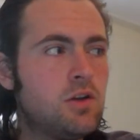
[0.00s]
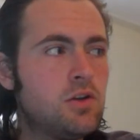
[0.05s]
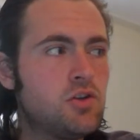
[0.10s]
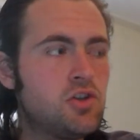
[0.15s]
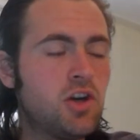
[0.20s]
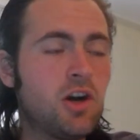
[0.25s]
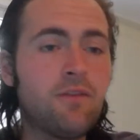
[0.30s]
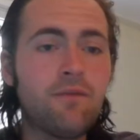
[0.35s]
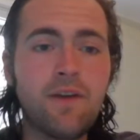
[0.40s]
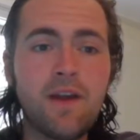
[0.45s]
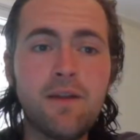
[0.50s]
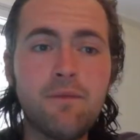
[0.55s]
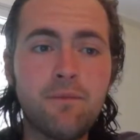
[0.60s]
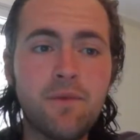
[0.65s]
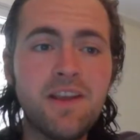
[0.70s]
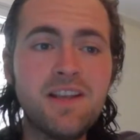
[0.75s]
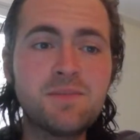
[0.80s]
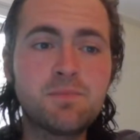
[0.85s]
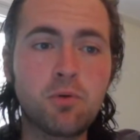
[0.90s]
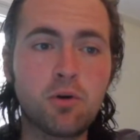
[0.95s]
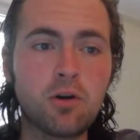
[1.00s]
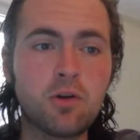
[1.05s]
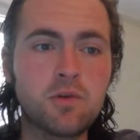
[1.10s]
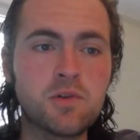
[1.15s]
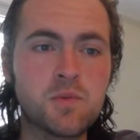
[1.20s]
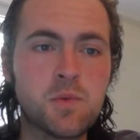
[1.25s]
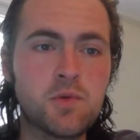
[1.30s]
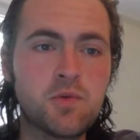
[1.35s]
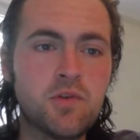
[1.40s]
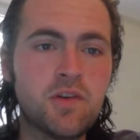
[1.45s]
John Van Riesbroek
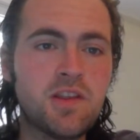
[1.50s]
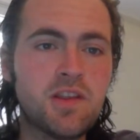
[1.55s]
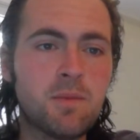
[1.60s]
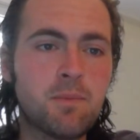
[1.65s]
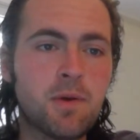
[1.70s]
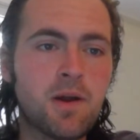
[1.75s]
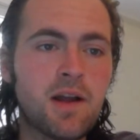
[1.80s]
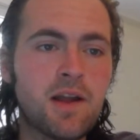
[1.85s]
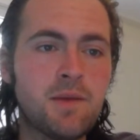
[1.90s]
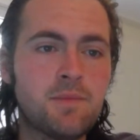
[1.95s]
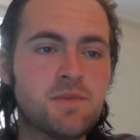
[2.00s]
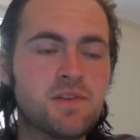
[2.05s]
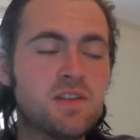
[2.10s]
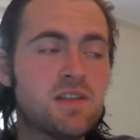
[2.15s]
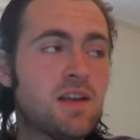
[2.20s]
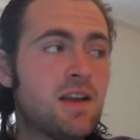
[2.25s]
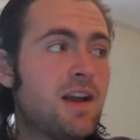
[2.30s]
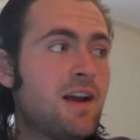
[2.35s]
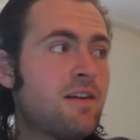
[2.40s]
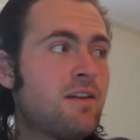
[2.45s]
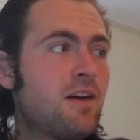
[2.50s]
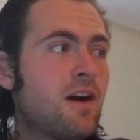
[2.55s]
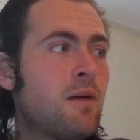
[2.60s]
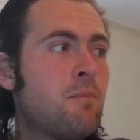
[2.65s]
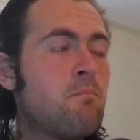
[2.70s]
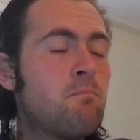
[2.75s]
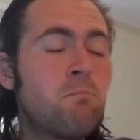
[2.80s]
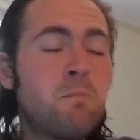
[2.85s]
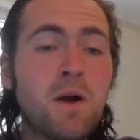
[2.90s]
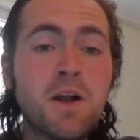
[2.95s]
was between the pipes. They had a
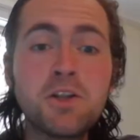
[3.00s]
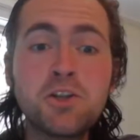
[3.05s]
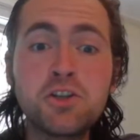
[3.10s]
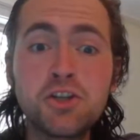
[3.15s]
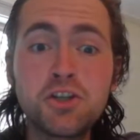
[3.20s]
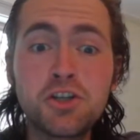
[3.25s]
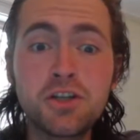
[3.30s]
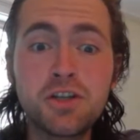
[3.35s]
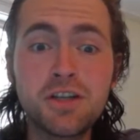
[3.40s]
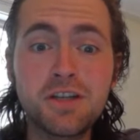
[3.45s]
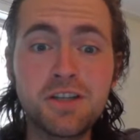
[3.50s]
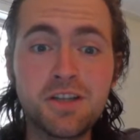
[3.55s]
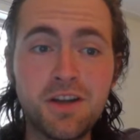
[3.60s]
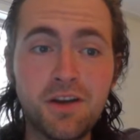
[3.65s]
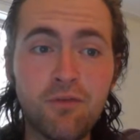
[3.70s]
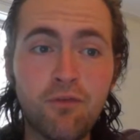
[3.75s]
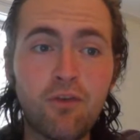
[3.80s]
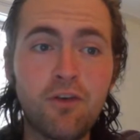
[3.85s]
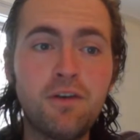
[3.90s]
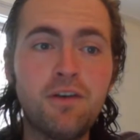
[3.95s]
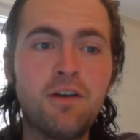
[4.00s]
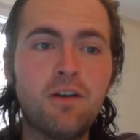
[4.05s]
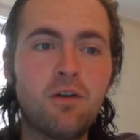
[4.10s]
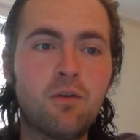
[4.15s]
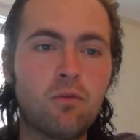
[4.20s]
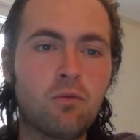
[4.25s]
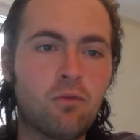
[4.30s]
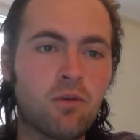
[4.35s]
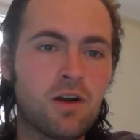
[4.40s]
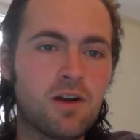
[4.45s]
much different
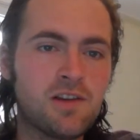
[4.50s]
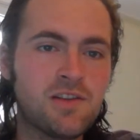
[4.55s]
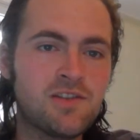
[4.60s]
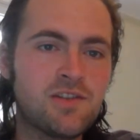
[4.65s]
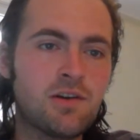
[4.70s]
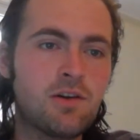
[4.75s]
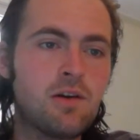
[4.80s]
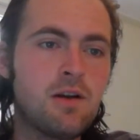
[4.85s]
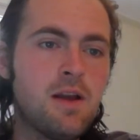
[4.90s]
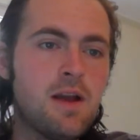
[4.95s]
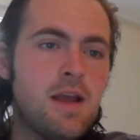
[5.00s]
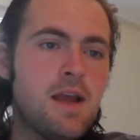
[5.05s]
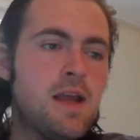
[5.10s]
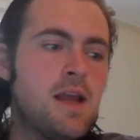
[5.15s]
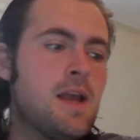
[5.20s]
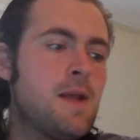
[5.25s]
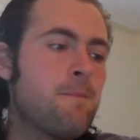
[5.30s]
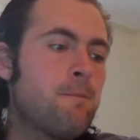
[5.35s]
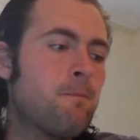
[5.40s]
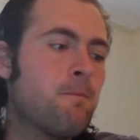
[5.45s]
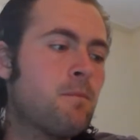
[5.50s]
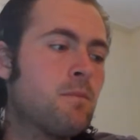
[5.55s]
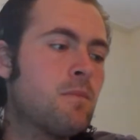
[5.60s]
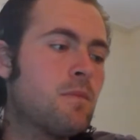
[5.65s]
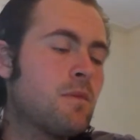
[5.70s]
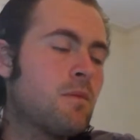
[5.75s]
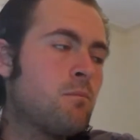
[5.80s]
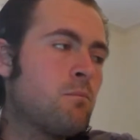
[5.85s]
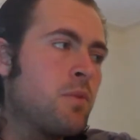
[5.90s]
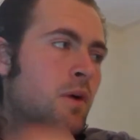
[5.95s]
roster.
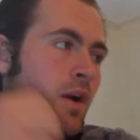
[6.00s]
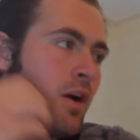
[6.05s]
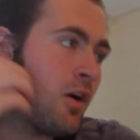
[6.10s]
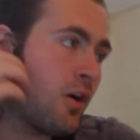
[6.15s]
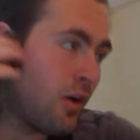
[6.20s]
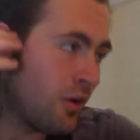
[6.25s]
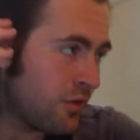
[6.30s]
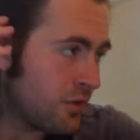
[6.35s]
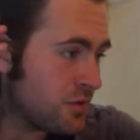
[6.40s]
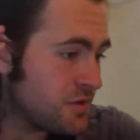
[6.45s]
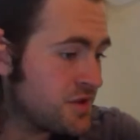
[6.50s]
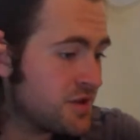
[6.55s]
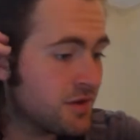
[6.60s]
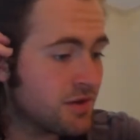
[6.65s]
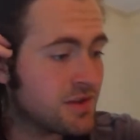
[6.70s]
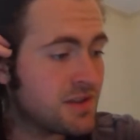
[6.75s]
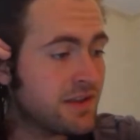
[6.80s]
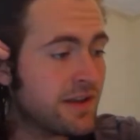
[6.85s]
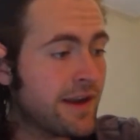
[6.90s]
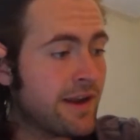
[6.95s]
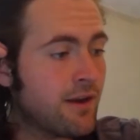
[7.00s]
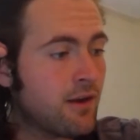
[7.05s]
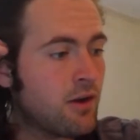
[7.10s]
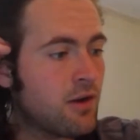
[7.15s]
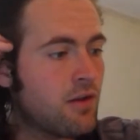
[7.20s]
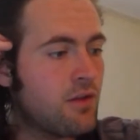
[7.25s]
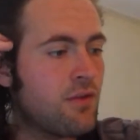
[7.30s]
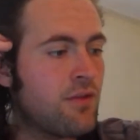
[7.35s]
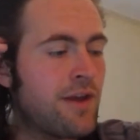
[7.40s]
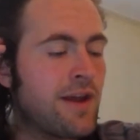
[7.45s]
But all those years
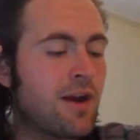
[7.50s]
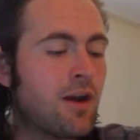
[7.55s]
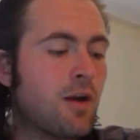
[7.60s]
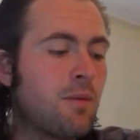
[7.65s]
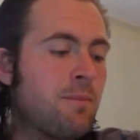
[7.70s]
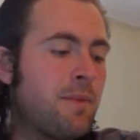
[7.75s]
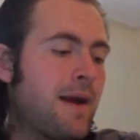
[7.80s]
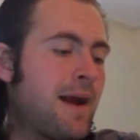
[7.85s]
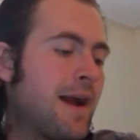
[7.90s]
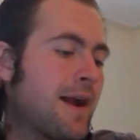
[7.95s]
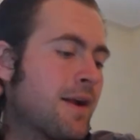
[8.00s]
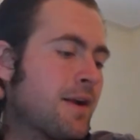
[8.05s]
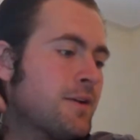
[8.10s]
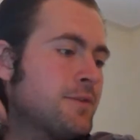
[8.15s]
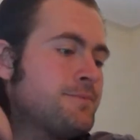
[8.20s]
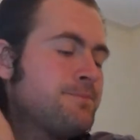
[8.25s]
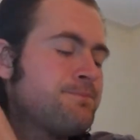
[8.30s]
later, they are back.